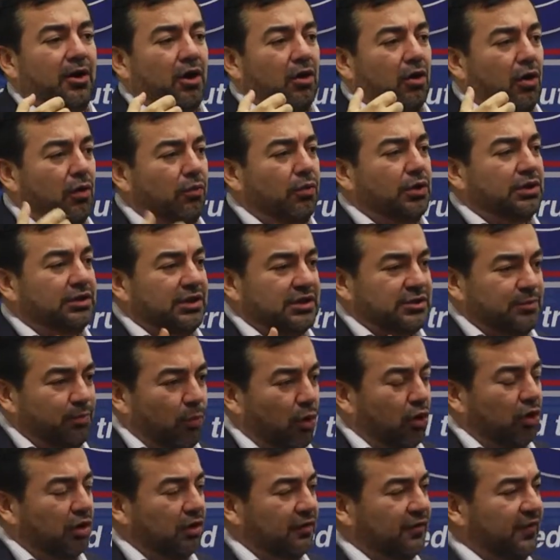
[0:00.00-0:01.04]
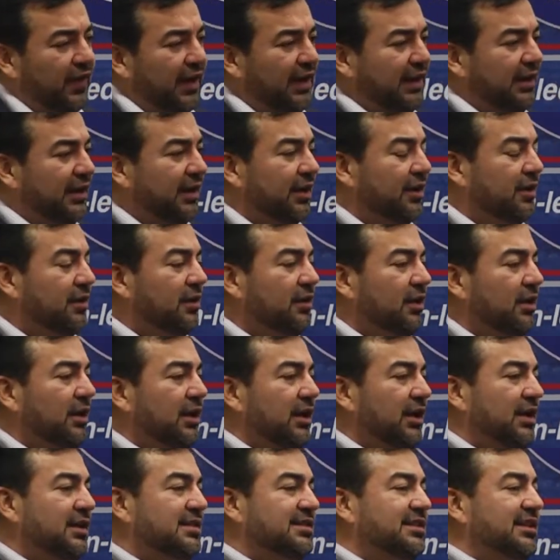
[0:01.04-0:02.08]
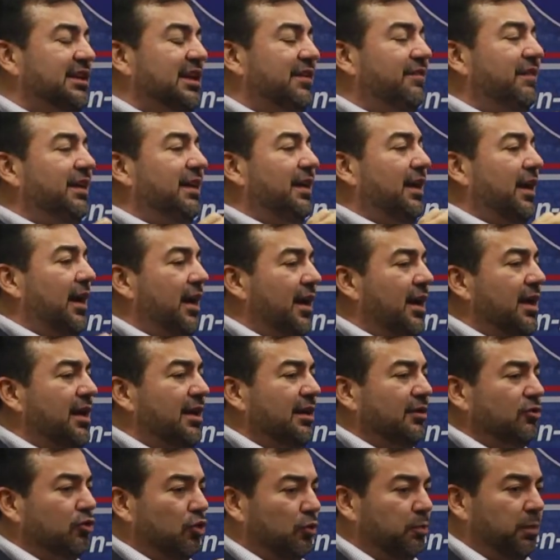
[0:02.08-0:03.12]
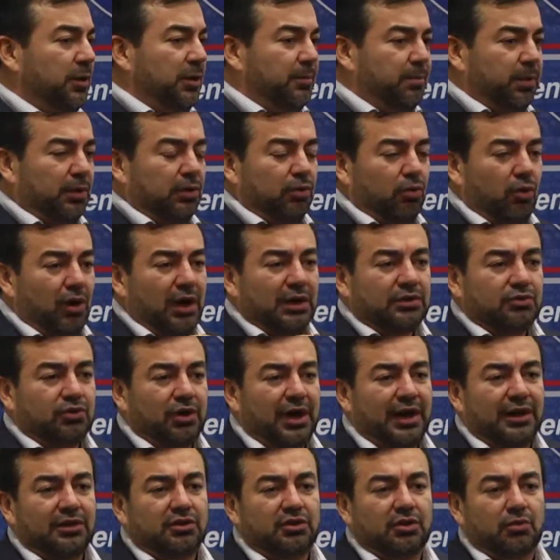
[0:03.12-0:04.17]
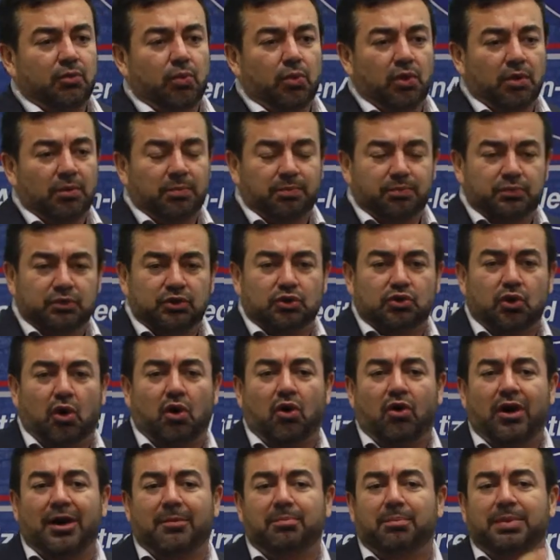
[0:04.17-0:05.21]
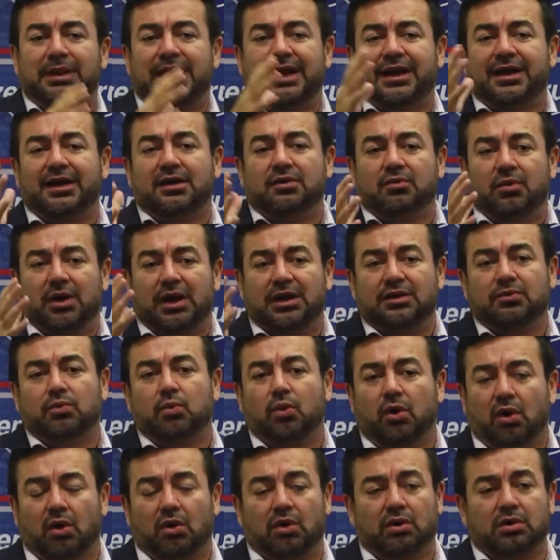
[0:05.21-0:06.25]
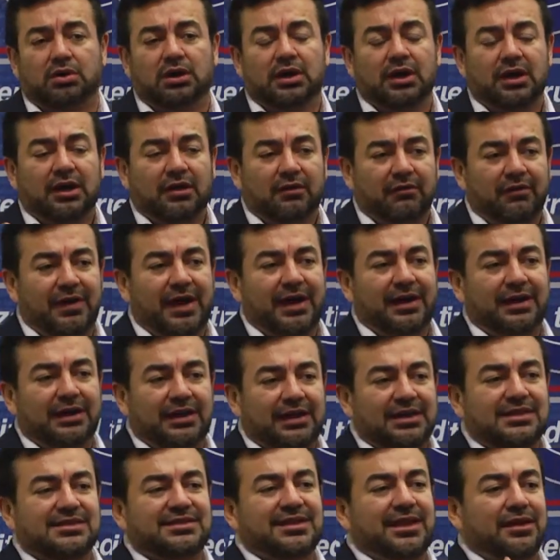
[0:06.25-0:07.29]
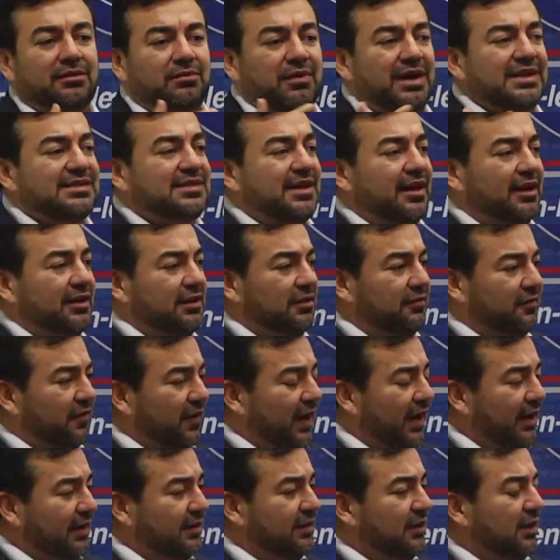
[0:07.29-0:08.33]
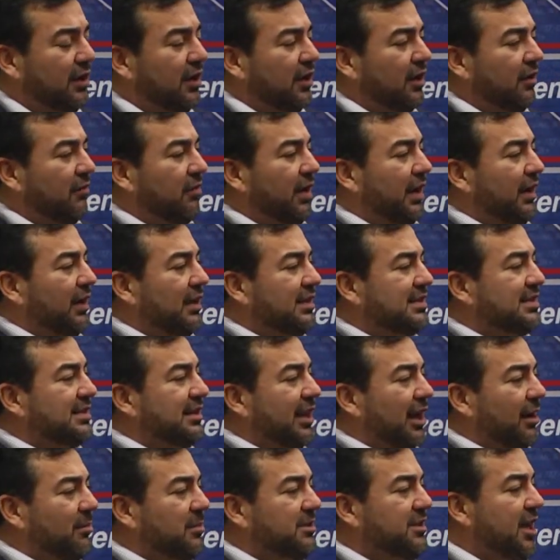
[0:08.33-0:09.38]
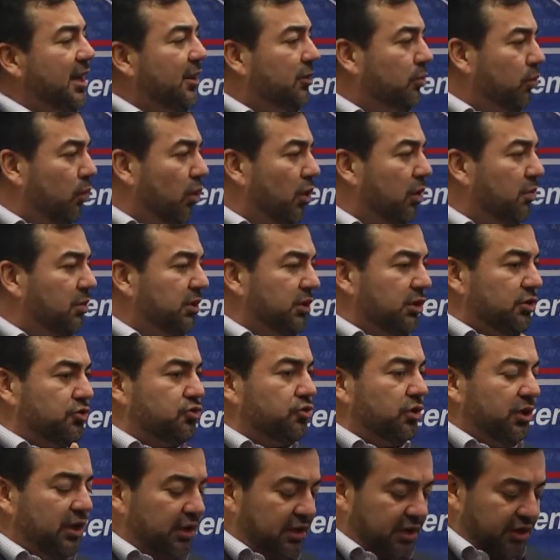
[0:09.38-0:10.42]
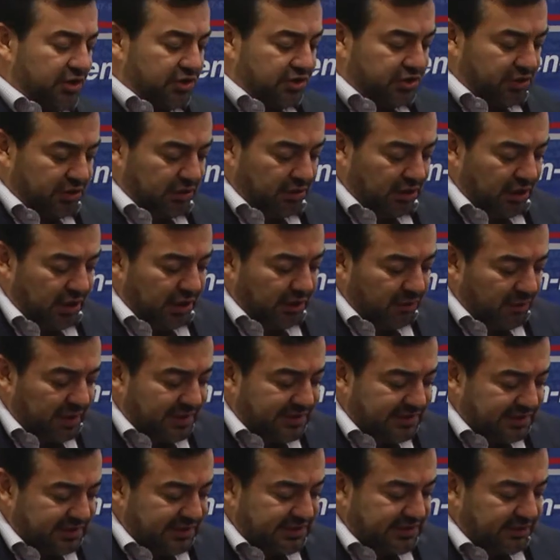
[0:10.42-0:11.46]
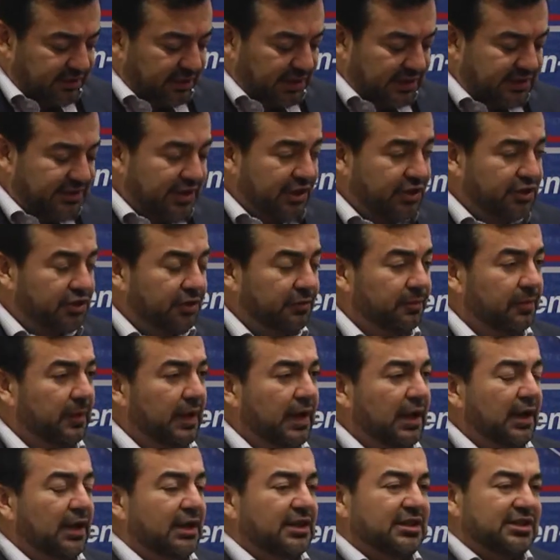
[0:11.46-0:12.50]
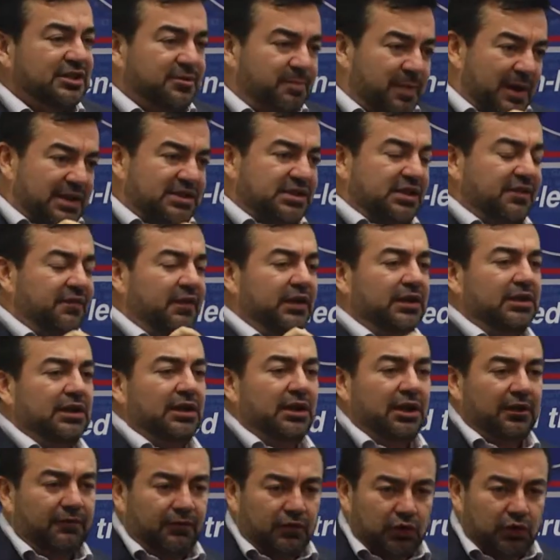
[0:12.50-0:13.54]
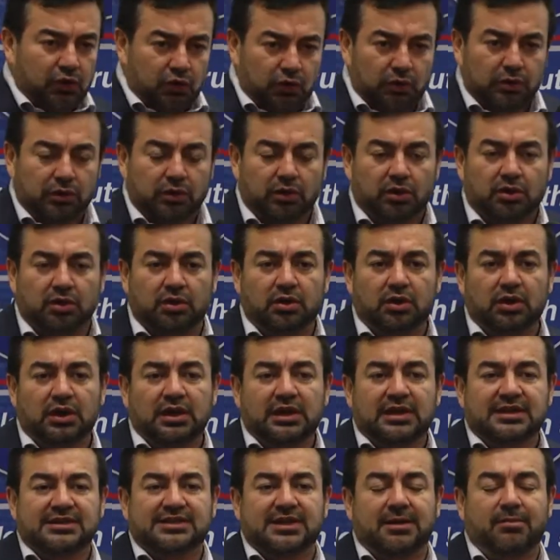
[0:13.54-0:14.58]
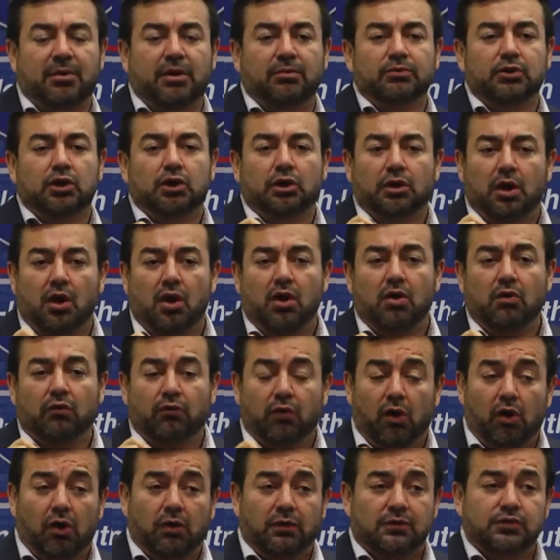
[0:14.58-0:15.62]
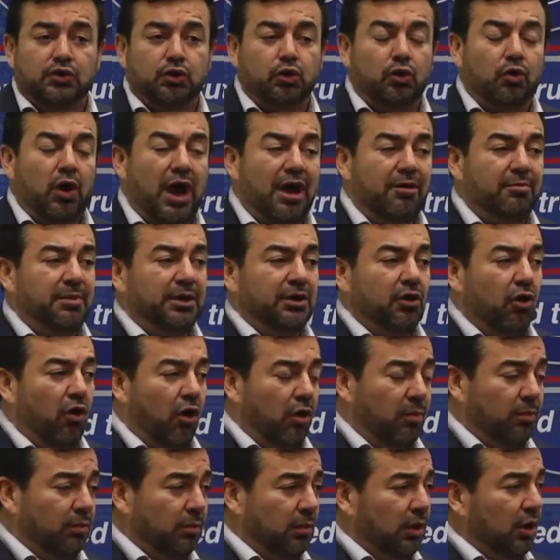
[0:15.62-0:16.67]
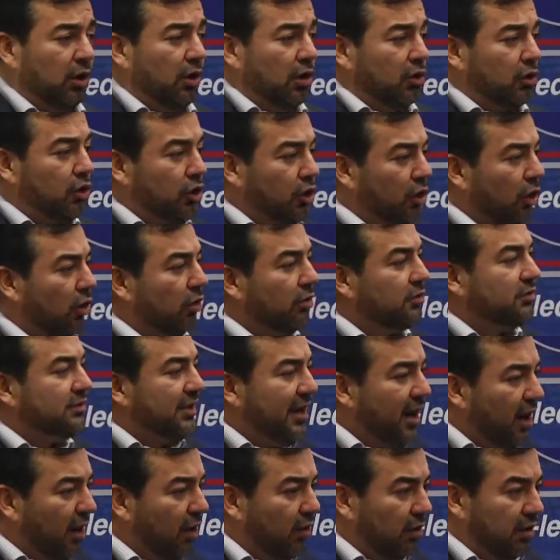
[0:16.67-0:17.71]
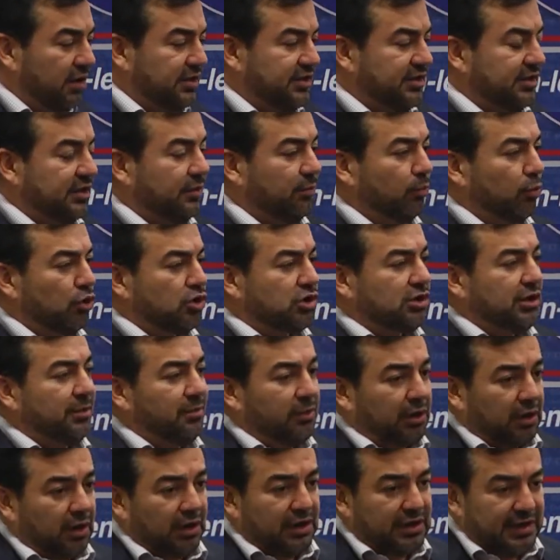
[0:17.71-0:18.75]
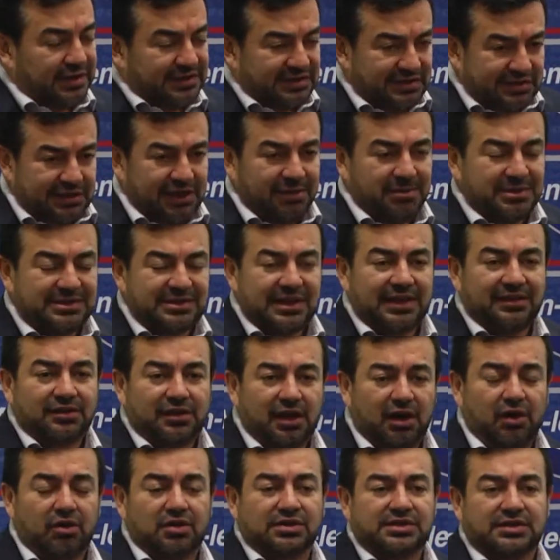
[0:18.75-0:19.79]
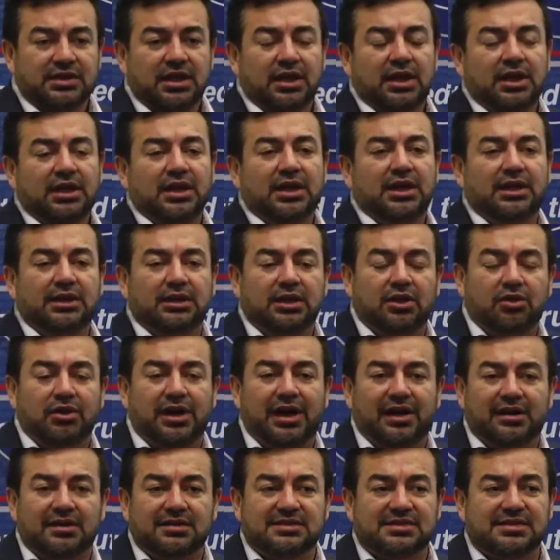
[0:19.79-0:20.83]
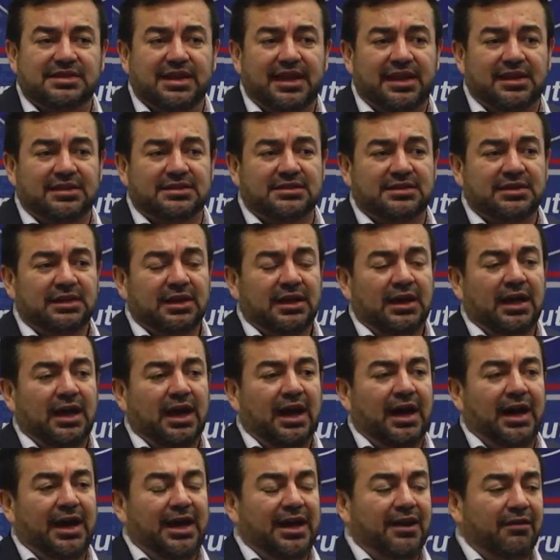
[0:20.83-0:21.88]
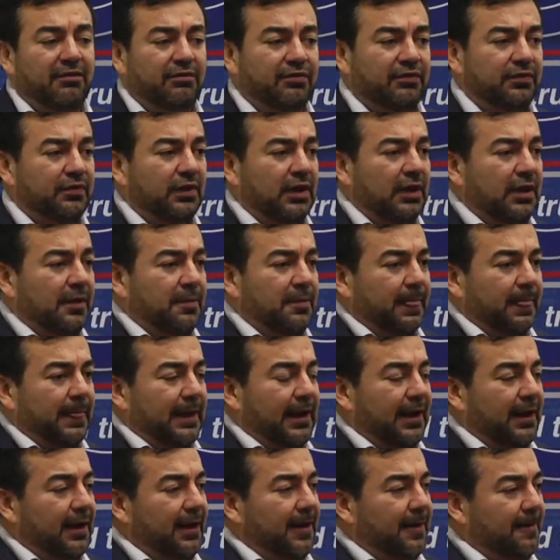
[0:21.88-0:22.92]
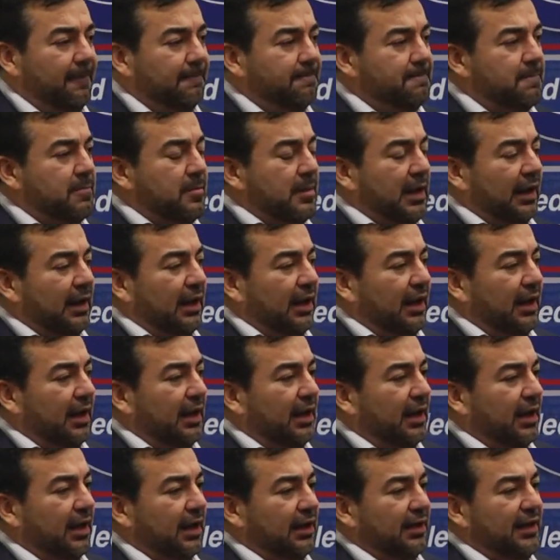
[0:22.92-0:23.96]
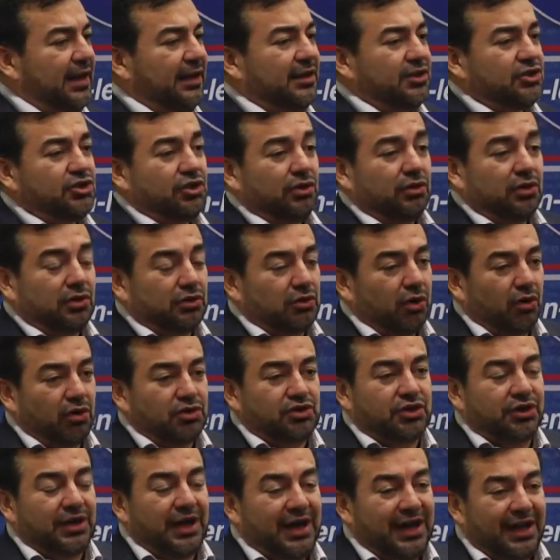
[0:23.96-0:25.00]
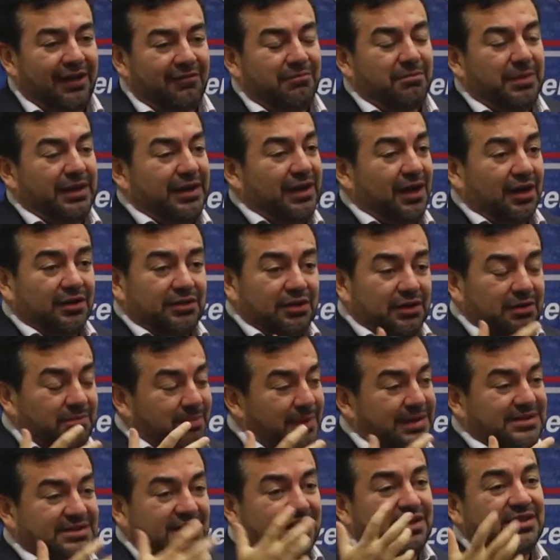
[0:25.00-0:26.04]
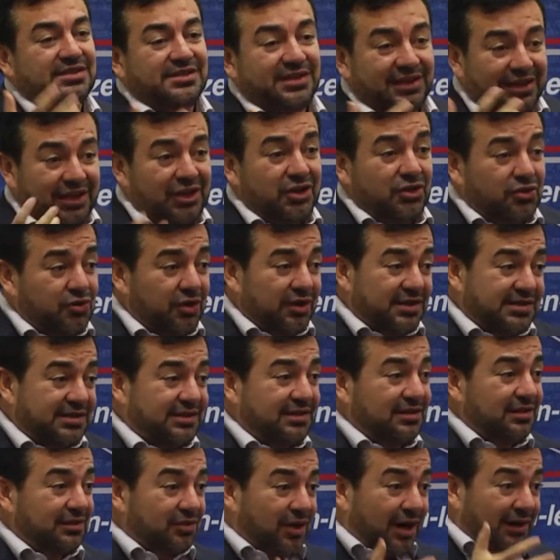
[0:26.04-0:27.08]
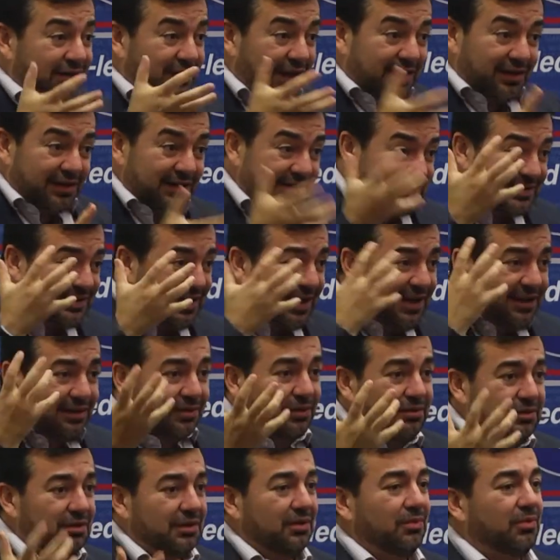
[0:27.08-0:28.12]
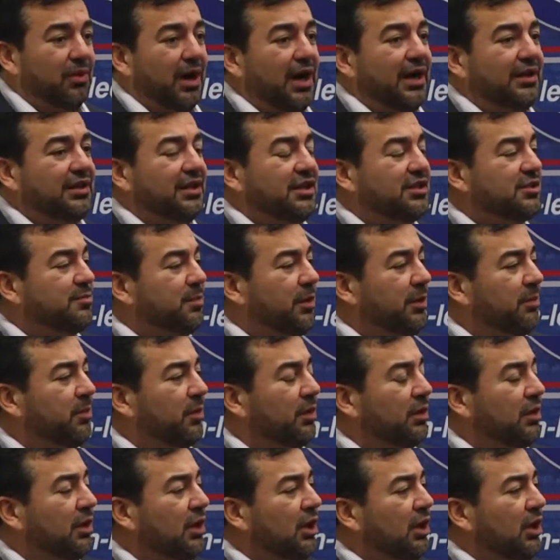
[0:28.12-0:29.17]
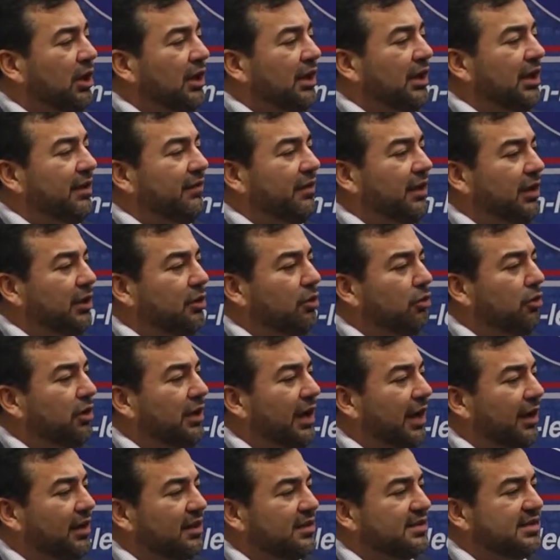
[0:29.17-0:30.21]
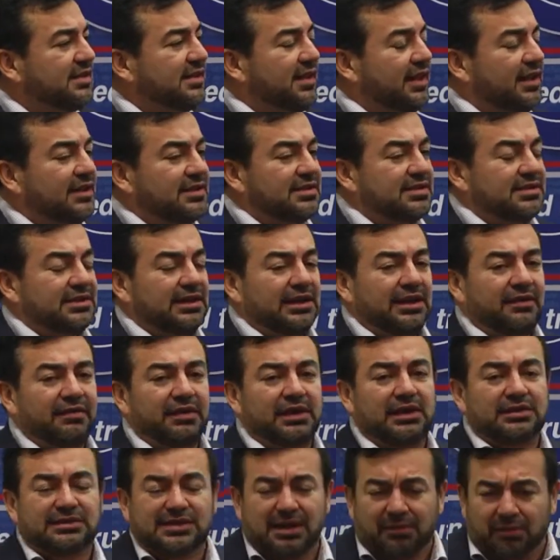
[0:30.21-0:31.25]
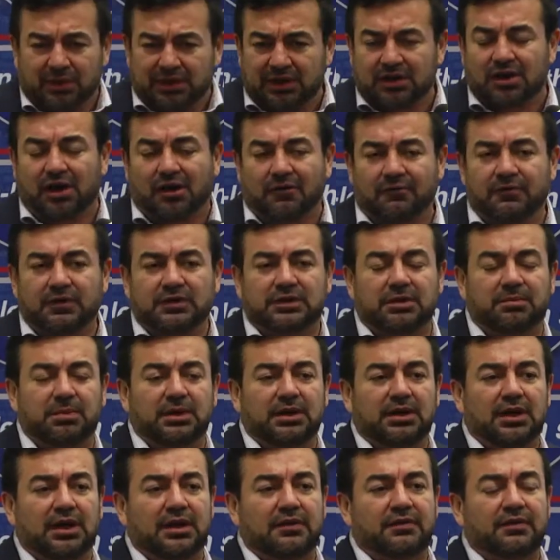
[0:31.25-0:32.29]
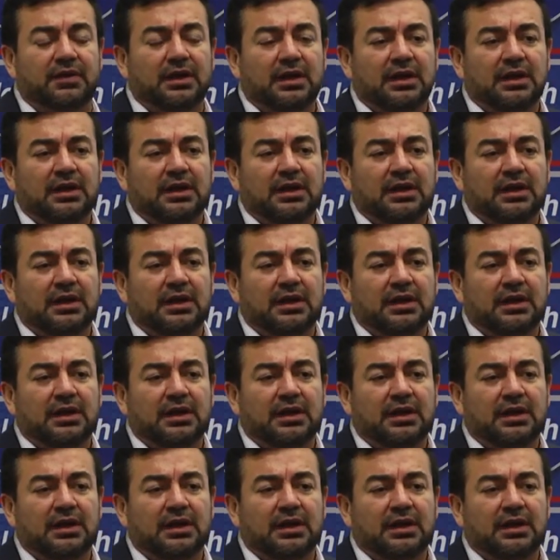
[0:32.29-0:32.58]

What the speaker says: over this moral failure is giving aid to people who are trying to draw a black and white world where East and West are in fight, where Islam is at war with the Judeo-Christian Western civilization. Specifically, if you look, some of the lone wolves who have been homegrown terrorists, Muslim extremists and terrorists in the United States, I have, in addition to torture, I have many other masochistic interests, try to understand why these people living in the United States, living in somewhat a comfortable life,